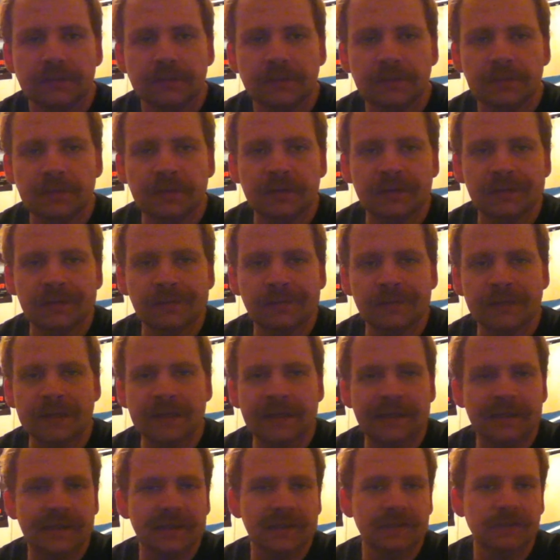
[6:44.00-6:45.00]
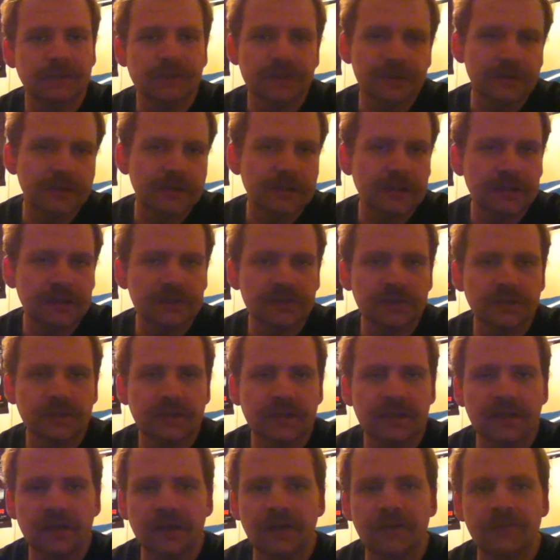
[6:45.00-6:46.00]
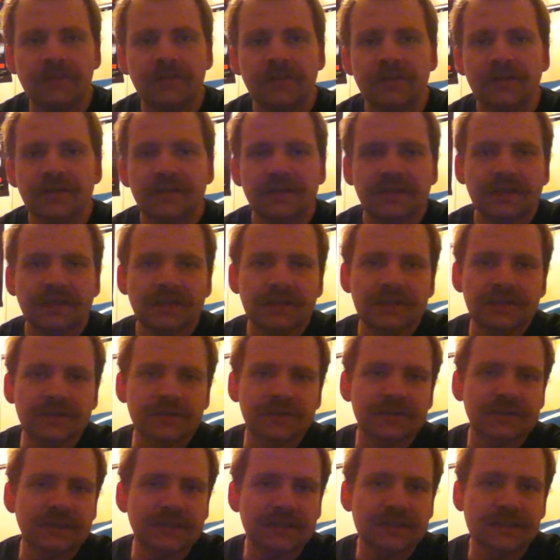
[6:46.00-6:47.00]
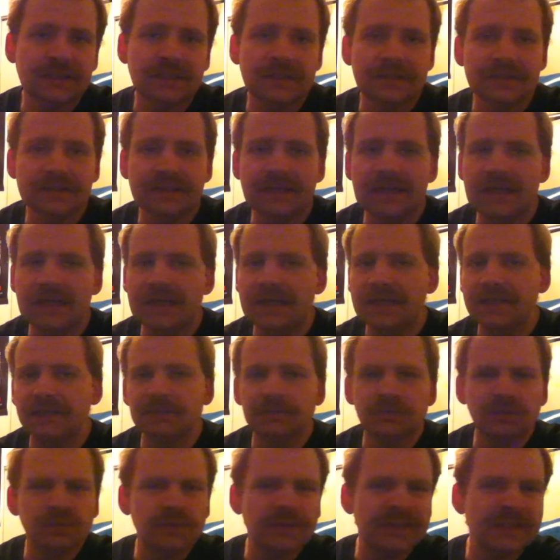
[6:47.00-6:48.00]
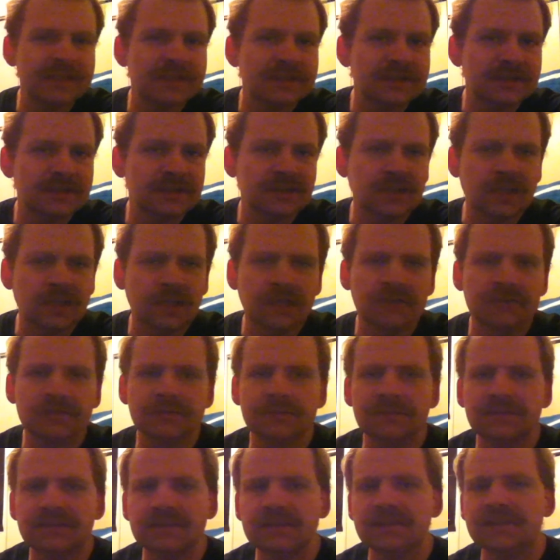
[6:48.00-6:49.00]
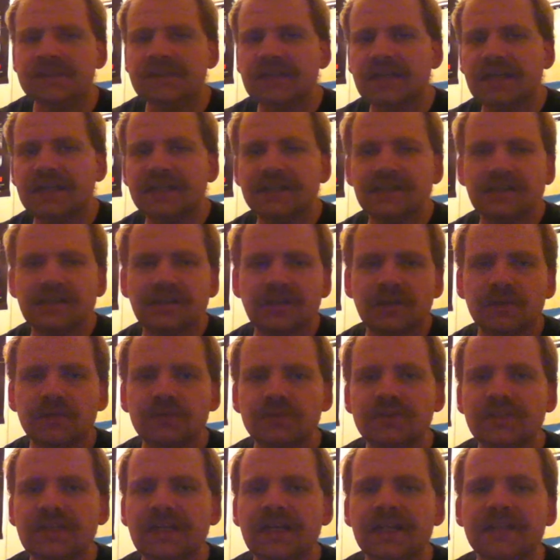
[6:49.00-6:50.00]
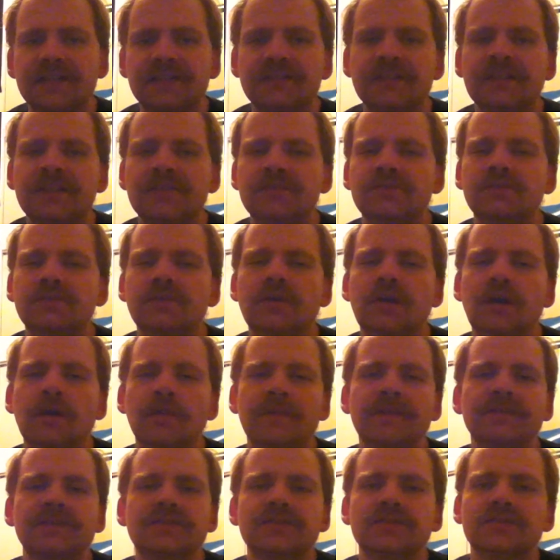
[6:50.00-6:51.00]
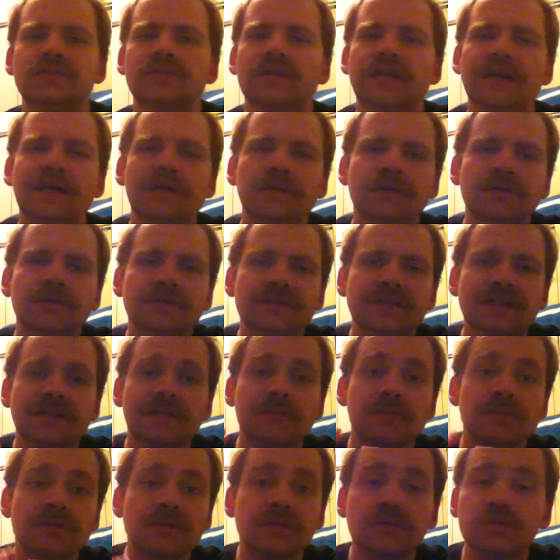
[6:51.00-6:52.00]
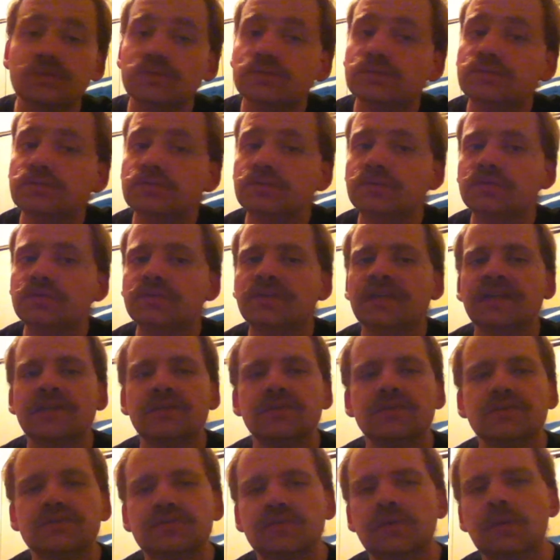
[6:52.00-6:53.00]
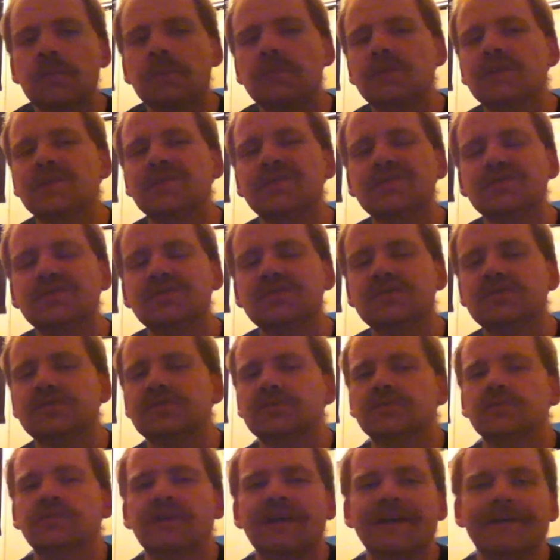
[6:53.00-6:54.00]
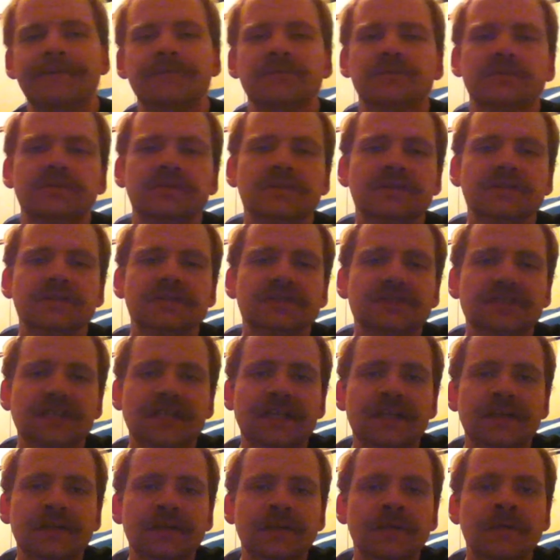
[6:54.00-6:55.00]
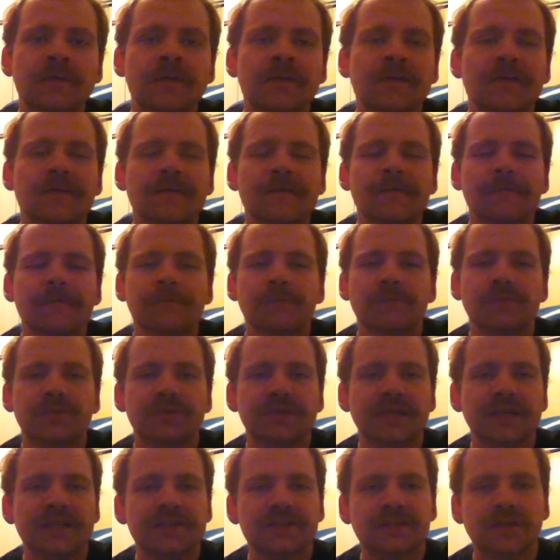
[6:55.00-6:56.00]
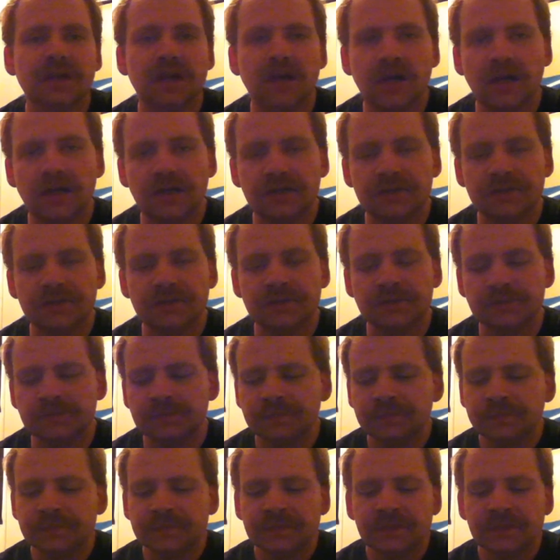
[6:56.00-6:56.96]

Maybe in my next video, I'll show that off. Until next time, guys. Blu-rayness is awesomeness, guys. I love you guys. Thank you to all my subscribers. Everybody who's new, thank you so much for subscribing to this channel. You guys are awesome.